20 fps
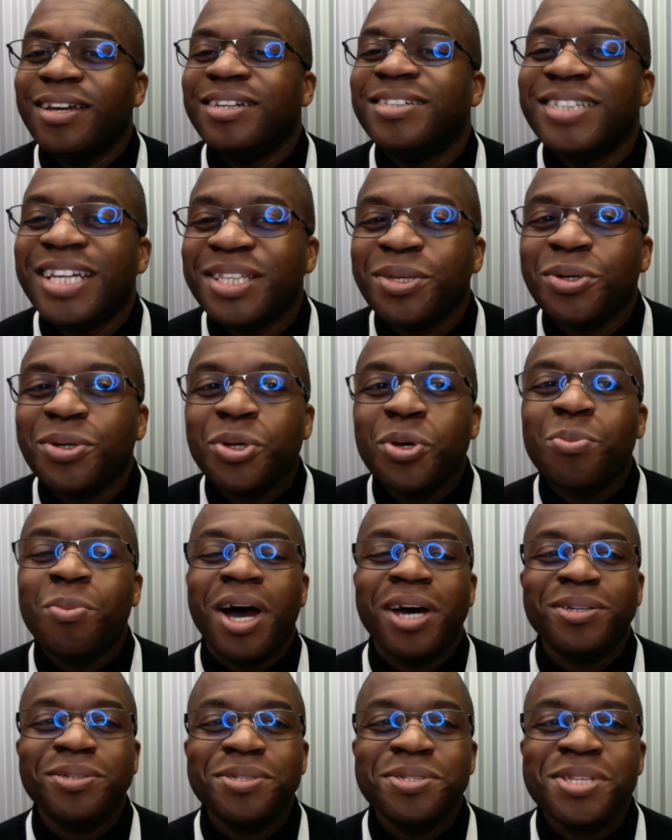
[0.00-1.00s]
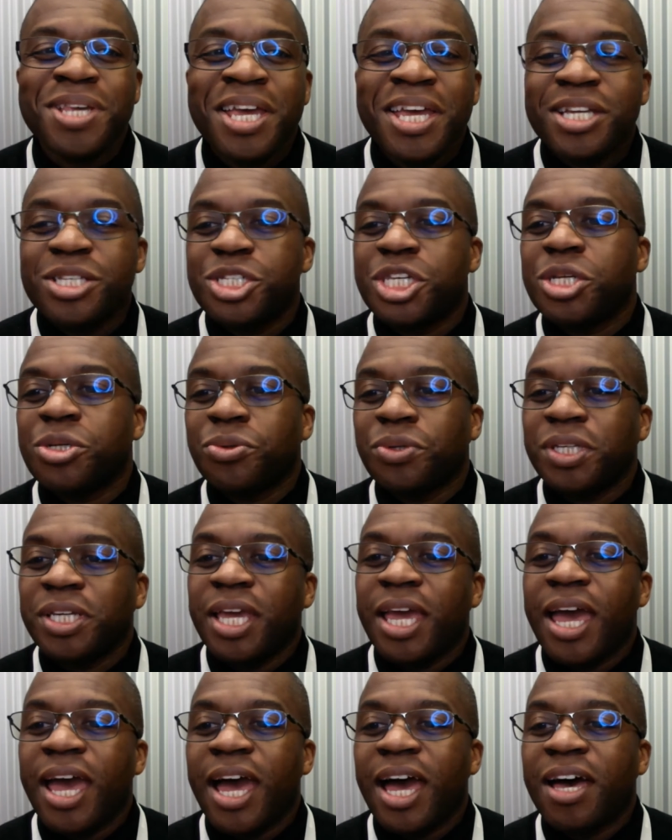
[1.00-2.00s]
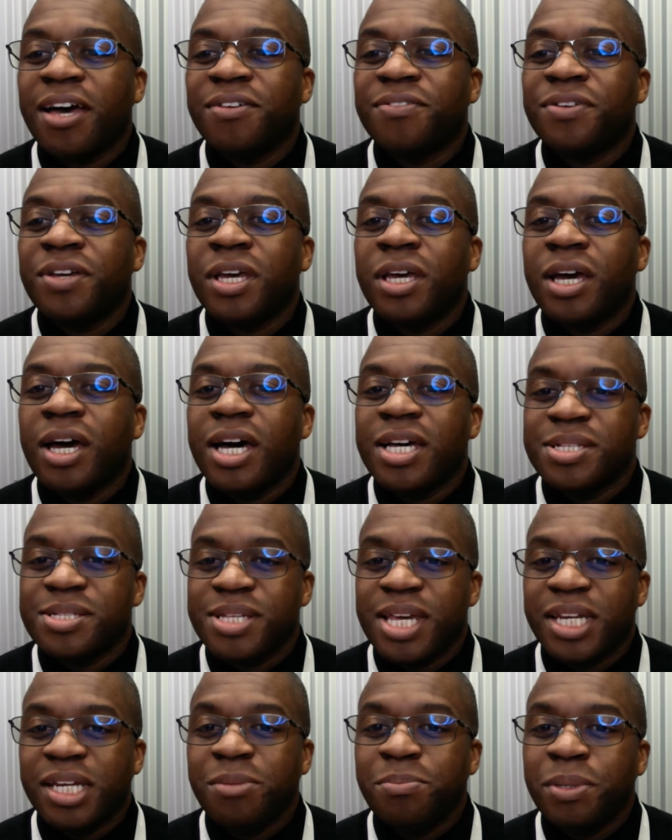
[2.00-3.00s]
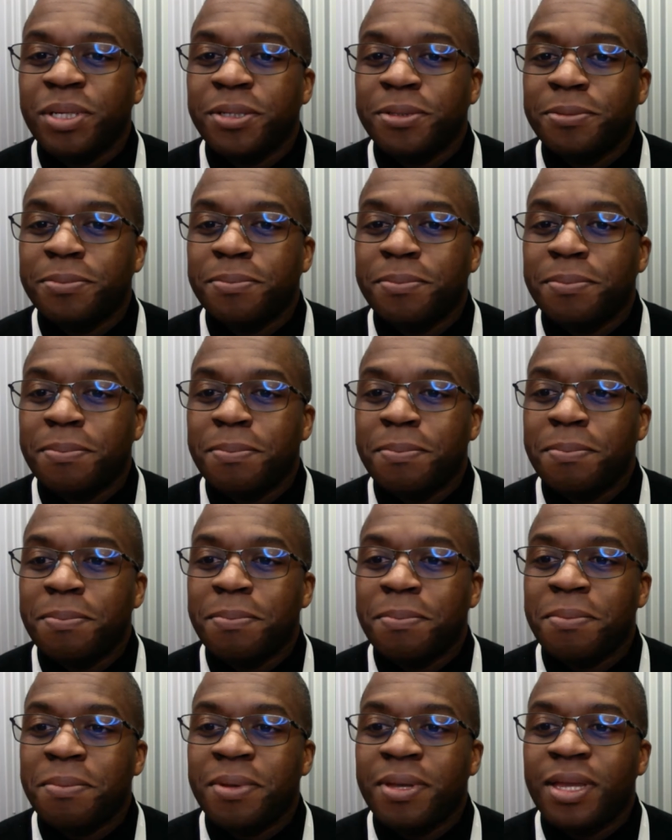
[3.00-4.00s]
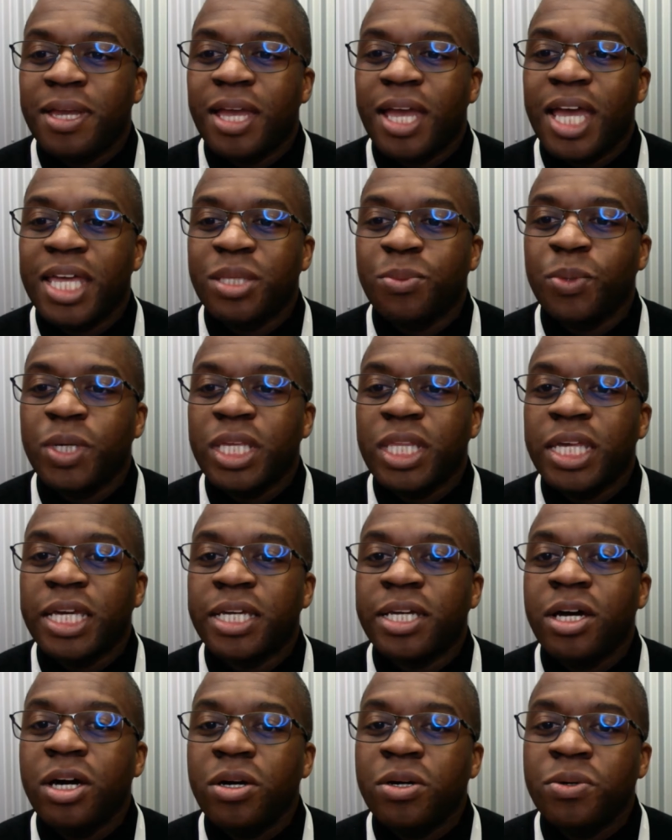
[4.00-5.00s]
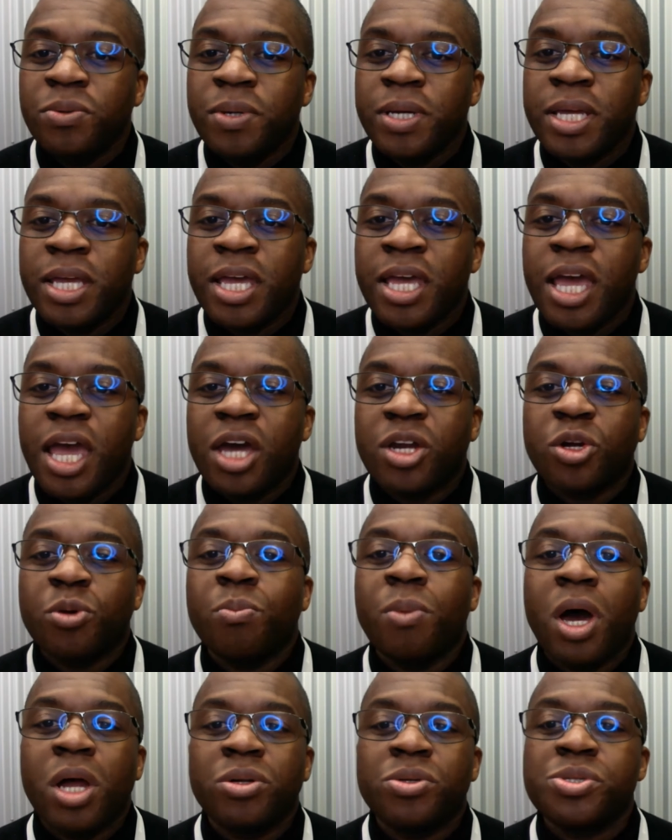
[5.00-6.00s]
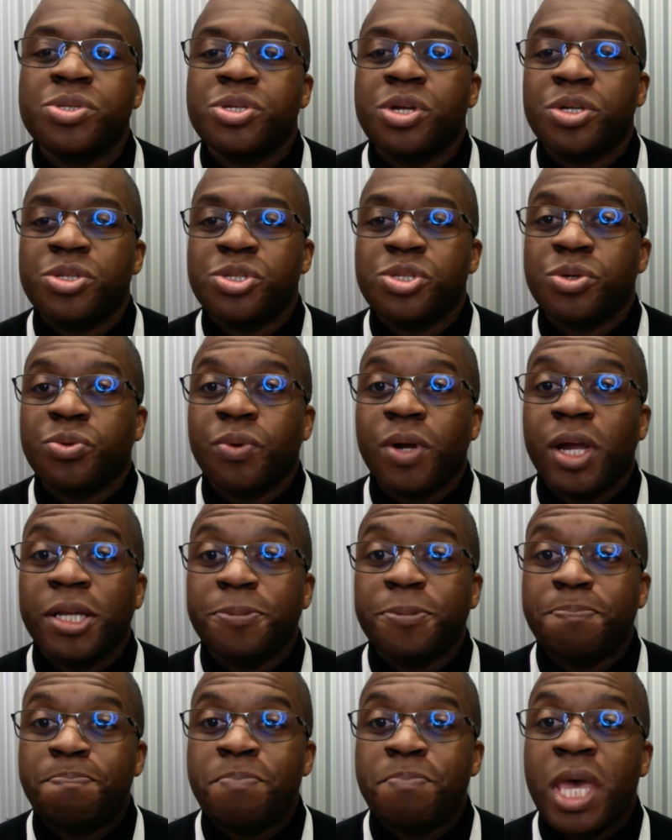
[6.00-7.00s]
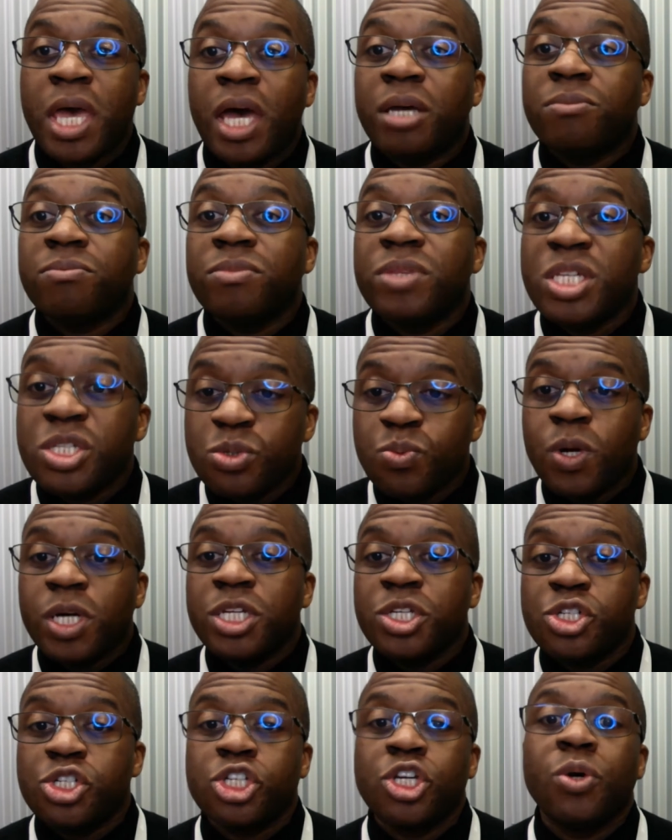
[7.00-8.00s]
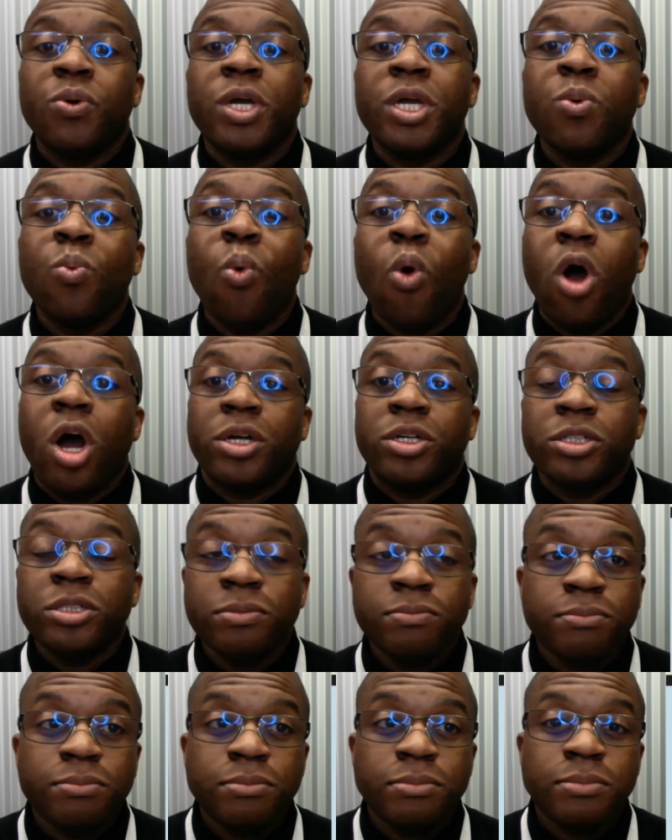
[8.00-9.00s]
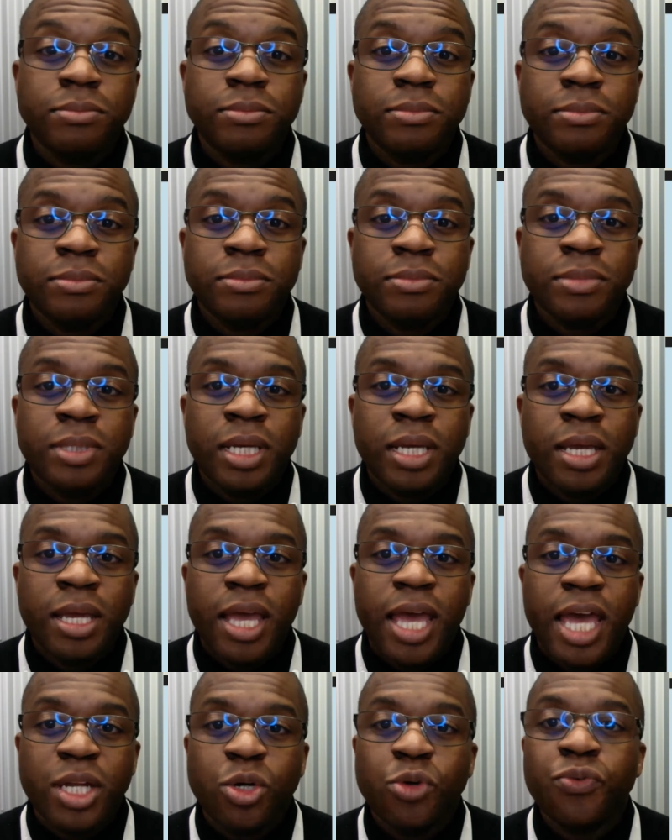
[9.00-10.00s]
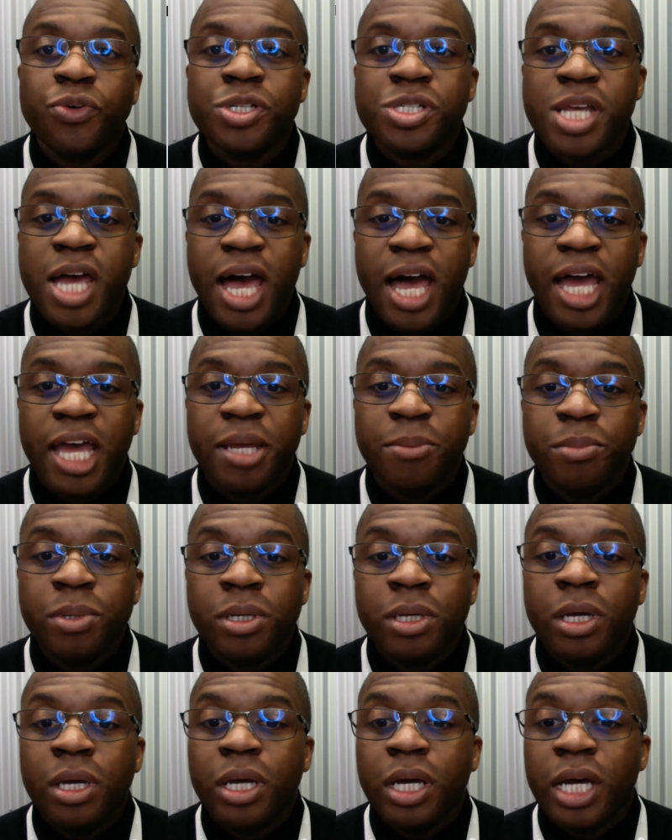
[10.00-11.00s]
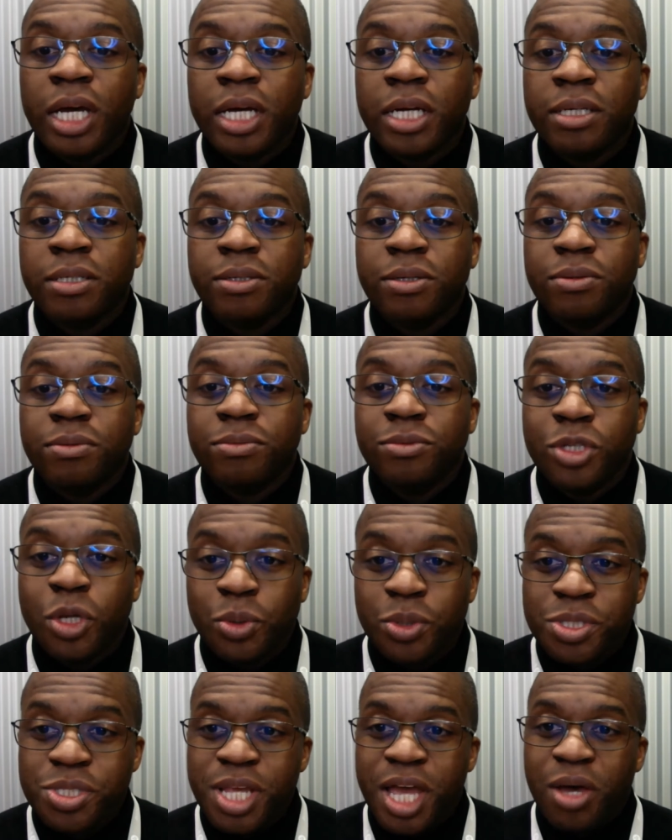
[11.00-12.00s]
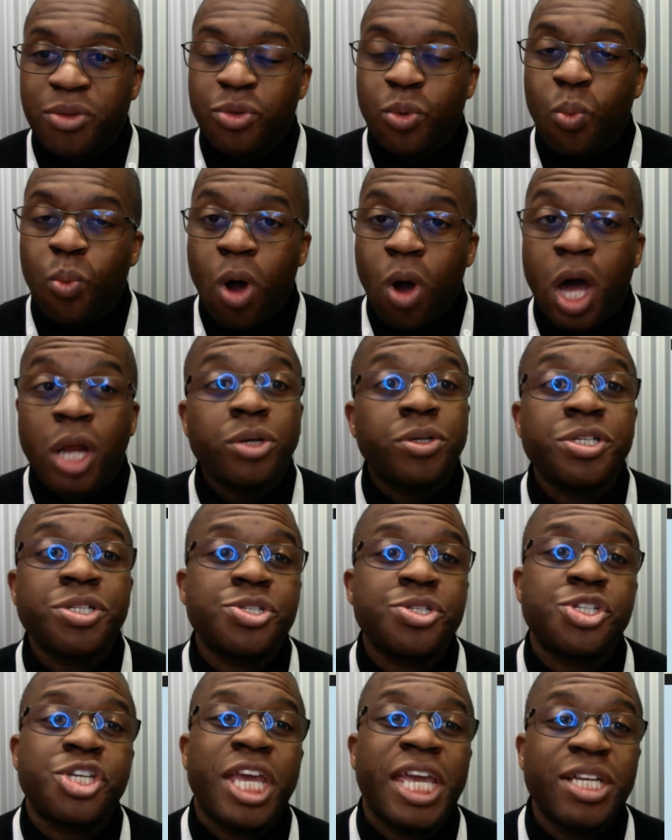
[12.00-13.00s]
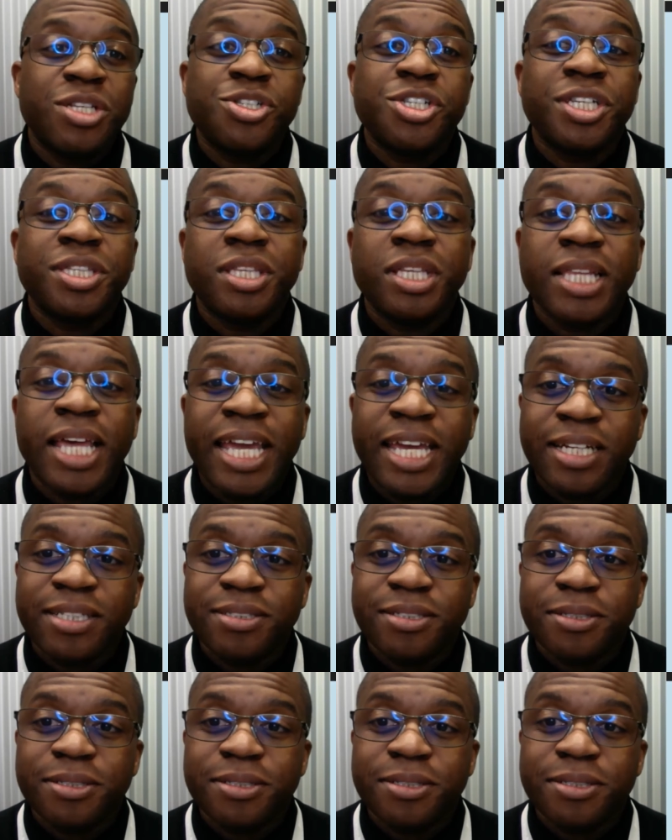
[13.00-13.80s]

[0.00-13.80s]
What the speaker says: NetLogo models generally have a setup, and then we click go, and our model starts to run. This one is showing water, and over time, notice how the water is changing the land.